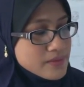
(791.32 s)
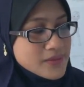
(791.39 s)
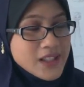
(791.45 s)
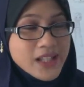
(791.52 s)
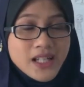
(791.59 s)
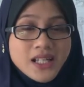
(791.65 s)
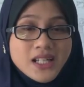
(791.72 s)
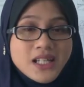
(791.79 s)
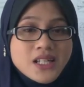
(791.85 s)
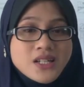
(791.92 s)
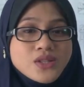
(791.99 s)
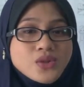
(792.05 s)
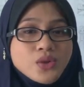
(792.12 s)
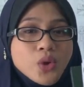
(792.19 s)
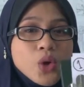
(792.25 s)
Okay,
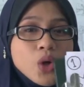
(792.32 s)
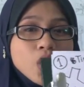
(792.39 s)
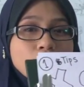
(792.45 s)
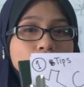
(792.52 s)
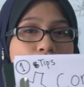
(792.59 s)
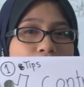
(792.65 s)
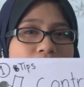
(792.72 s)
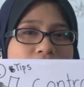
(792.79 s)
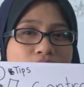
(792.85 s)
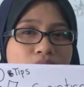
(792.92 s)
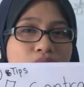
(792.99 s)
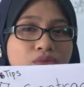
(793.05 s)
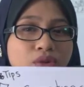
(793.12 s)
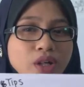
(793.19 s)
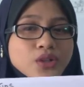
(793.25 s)
so always
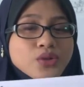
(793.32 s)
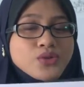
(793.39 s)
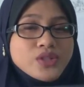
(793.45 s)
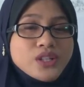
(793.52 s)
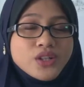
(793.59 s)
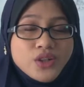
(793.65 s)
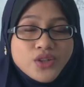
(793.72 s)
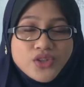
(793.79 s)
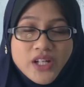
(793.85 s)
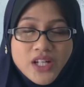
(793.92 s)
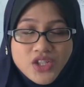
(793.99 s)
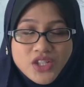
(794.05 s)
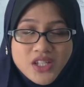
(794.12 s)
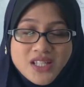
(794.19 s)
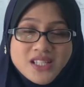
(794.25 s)
avoid using
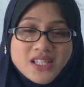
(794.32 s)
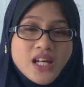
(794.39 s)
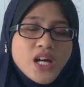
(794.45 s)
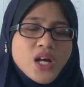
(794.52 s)
contractions